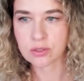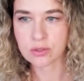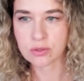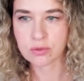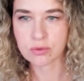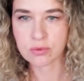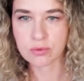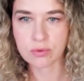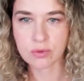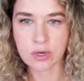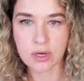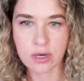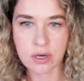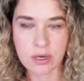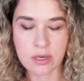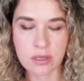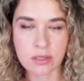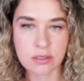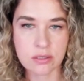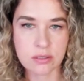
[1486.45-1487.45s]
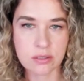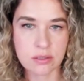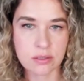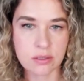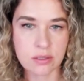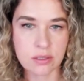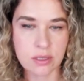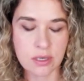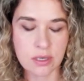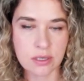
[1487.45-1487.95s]
to hide
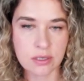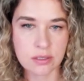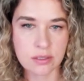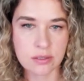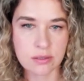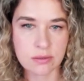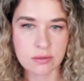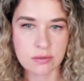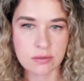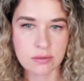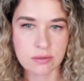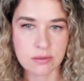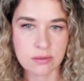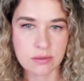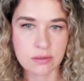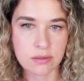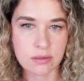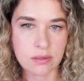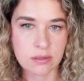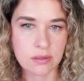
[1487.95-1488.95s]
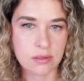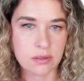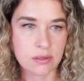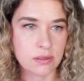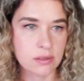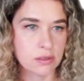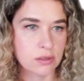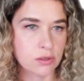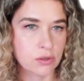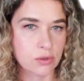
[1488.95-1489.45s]
that
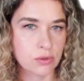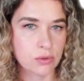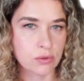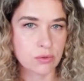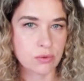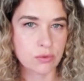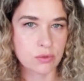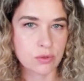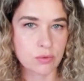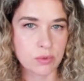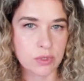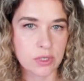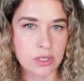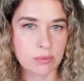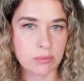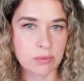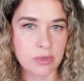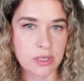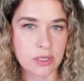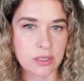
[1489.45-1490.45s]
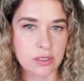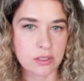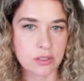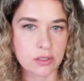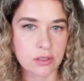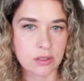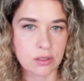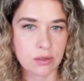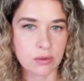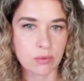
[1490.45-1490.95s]
hood. We can make
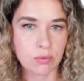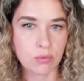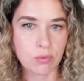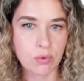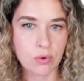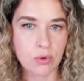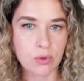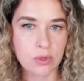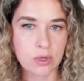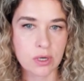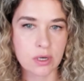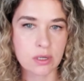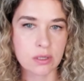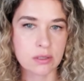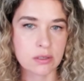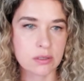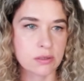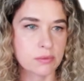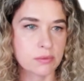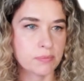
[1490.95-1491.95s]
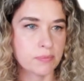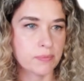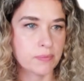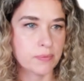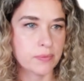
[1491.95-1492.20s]
it a wall color